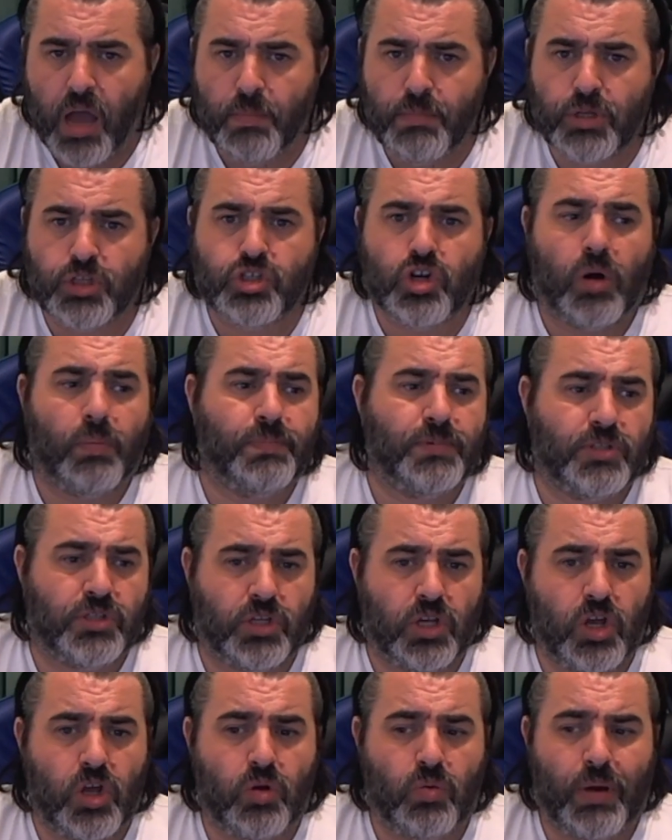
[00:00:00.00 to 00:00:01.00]
Job
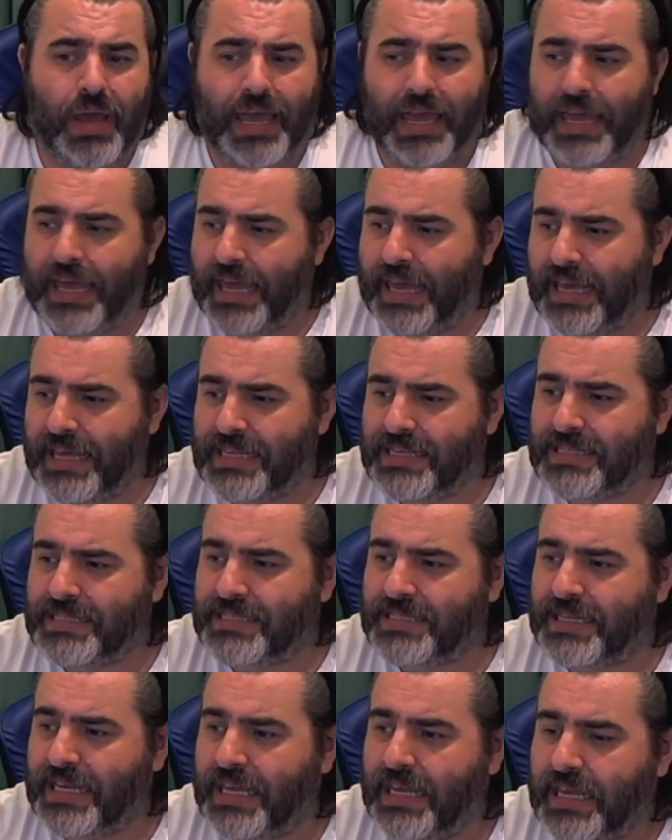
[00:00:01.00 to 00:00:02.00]
2
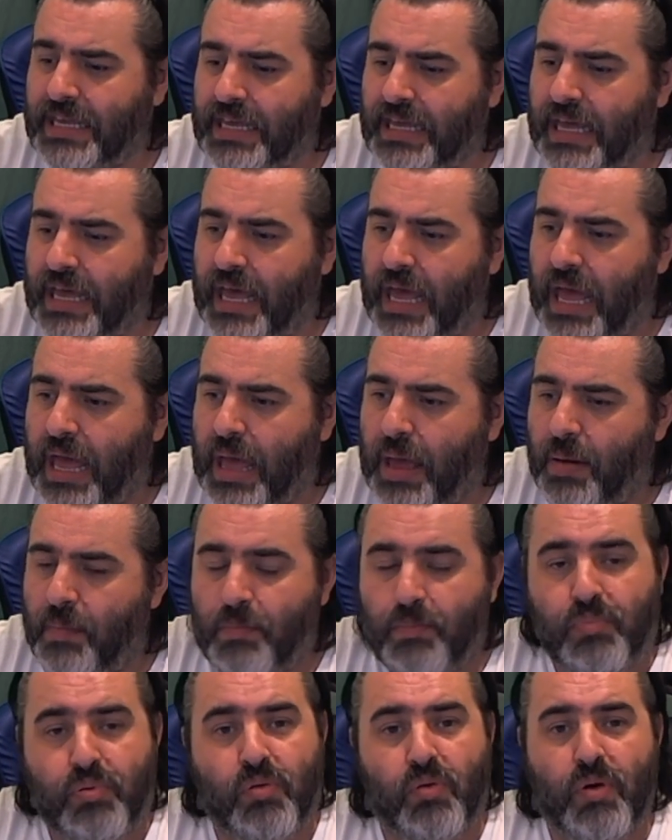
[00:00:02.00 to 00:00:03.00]
is
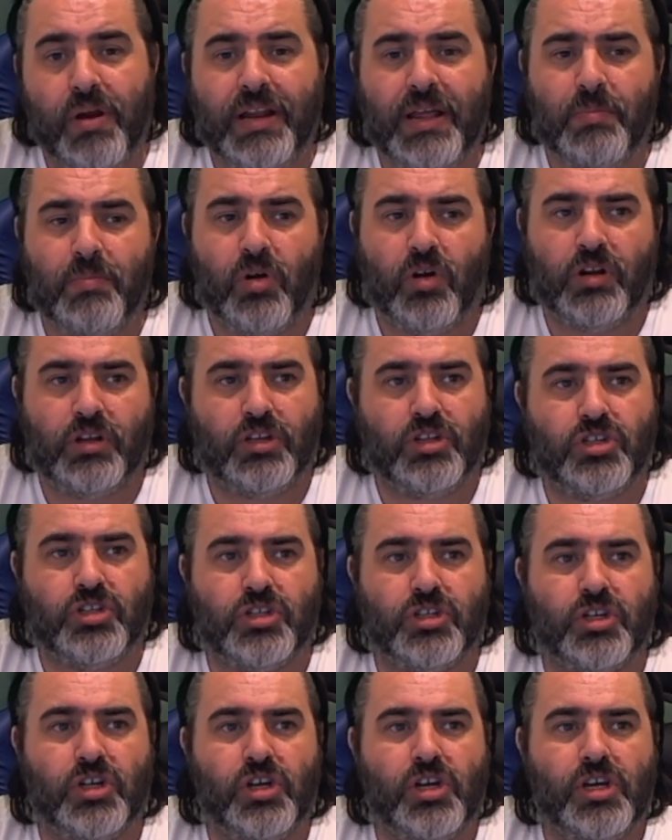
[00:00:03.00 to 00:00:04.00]
pretty
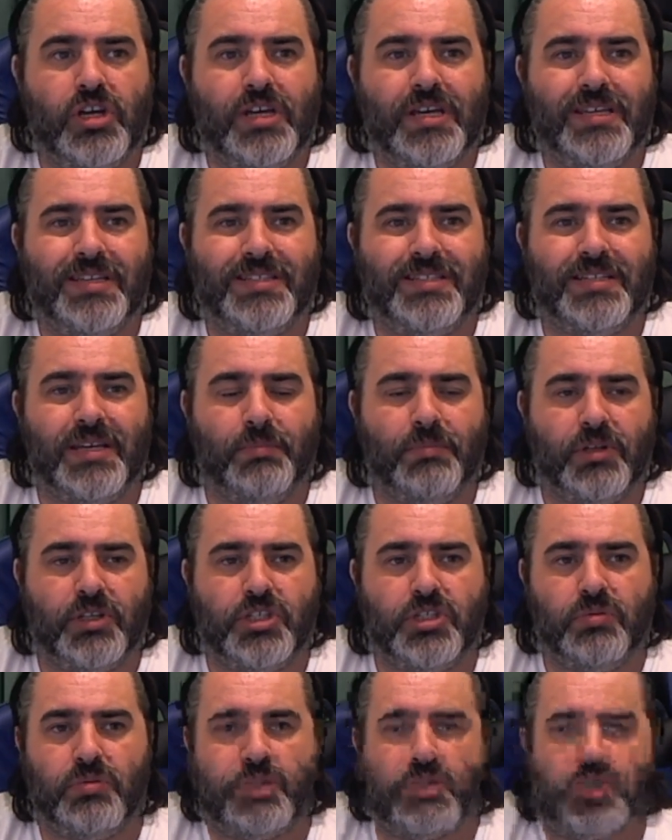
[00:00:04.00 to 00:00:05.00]
much similar
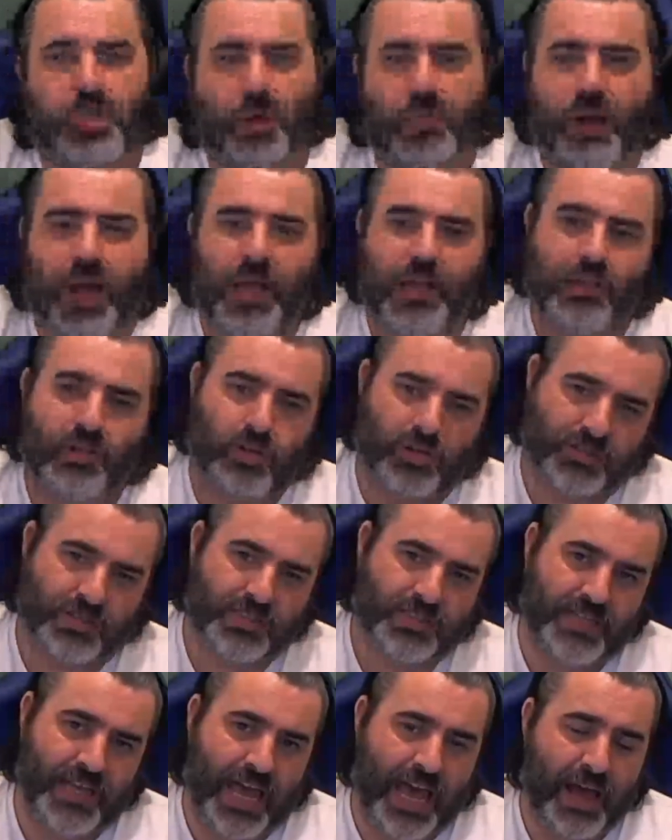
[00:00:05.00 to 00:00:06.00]
to a job I
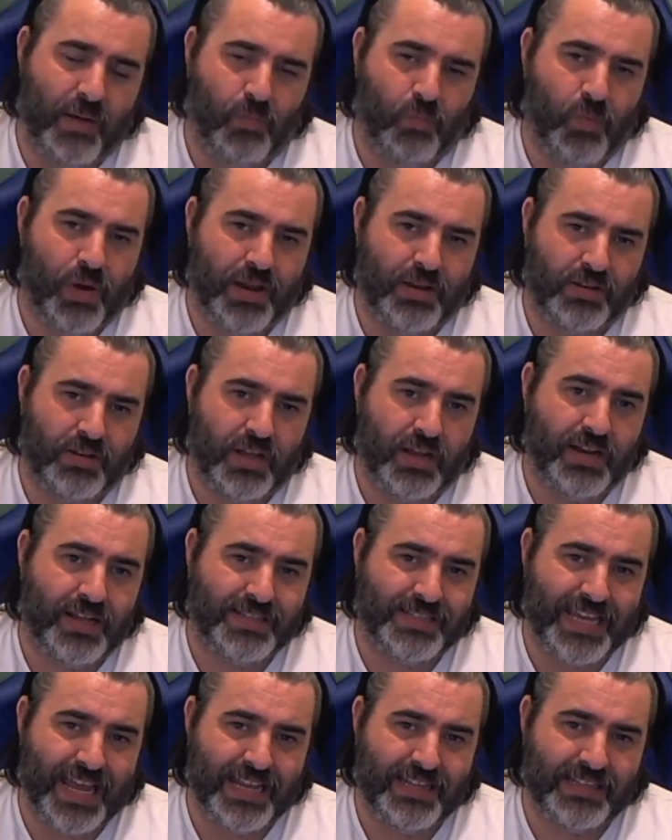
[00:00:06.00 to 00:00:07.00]
looked and went and
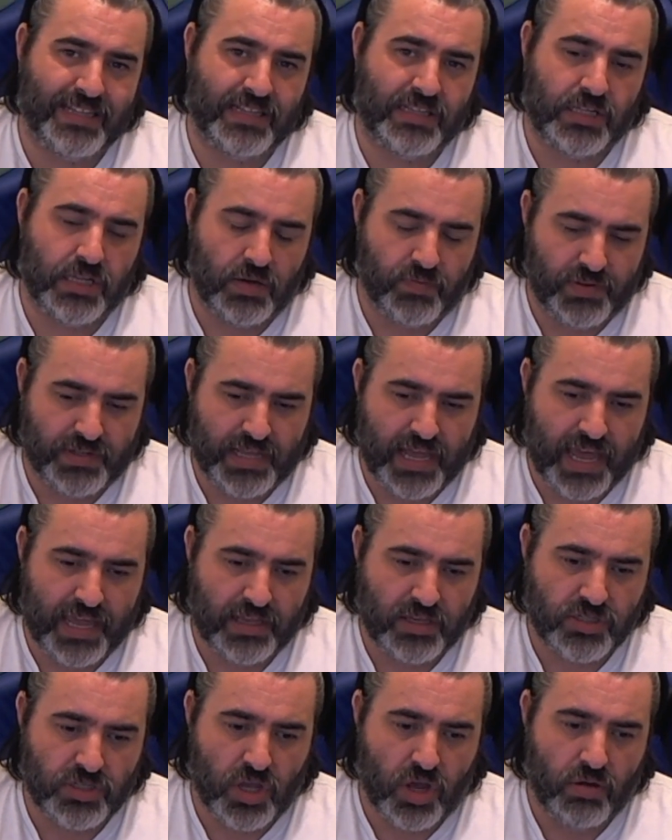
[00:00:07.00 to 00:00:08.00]
attended the other day.
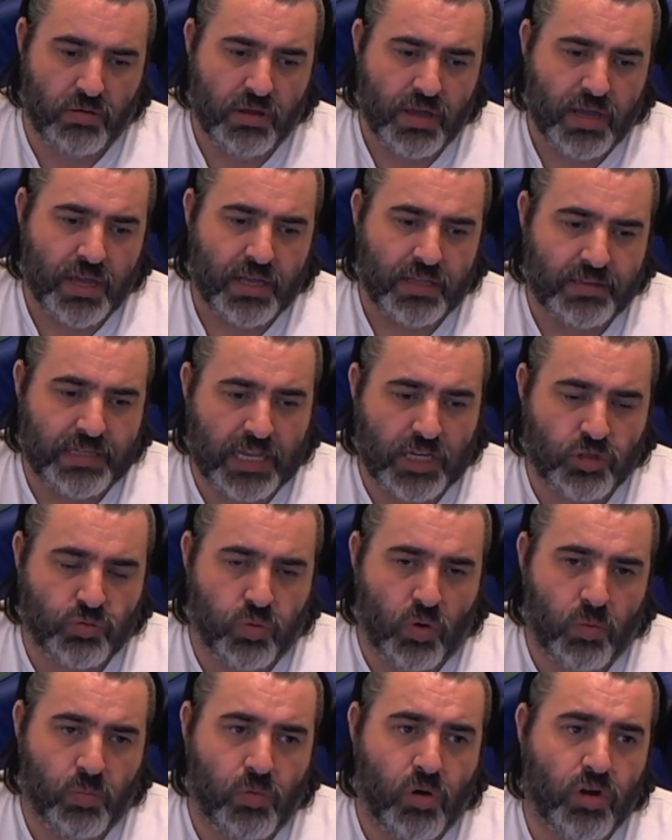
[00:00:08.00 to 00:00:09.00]
So this
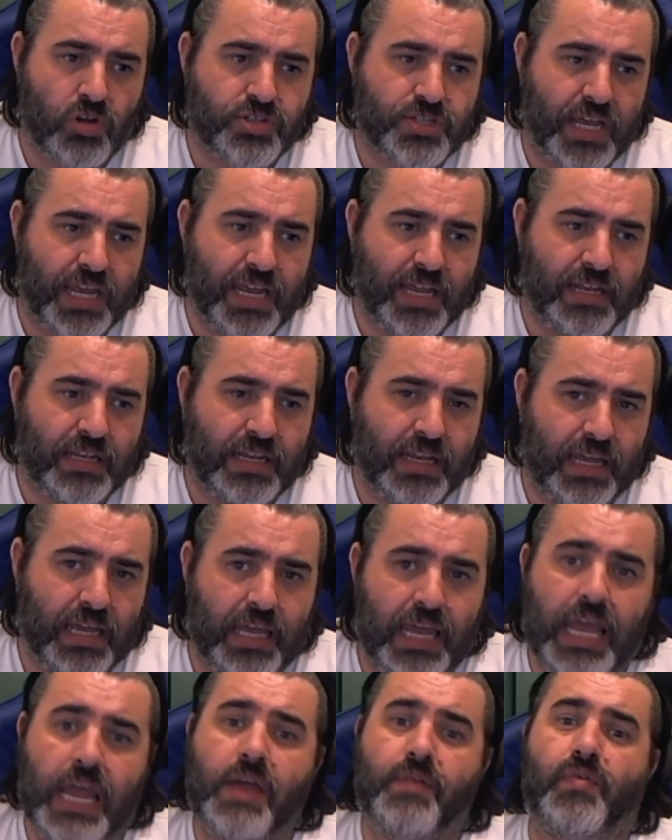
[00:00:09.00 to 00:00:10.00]
one was in the
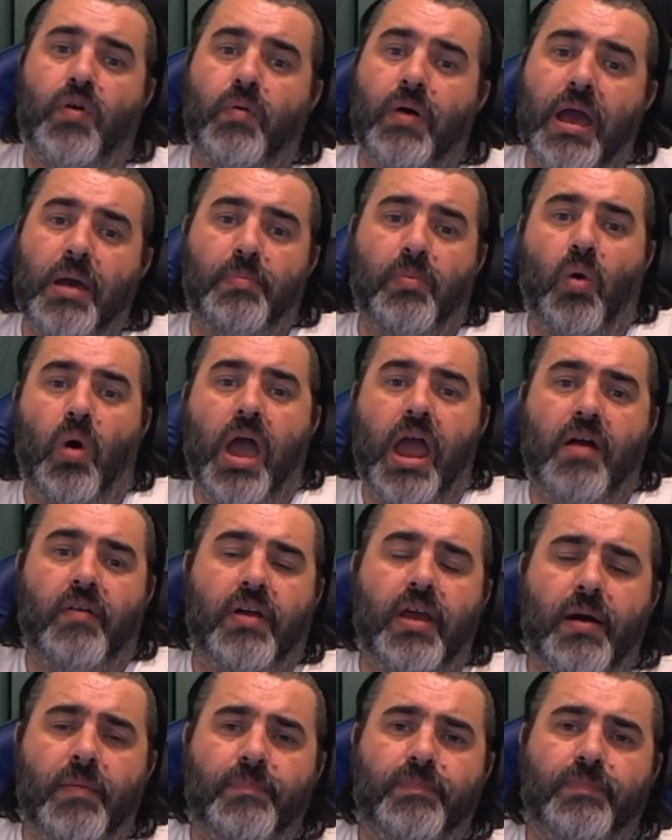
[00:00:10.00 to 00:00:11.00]
Heathrow Airport area,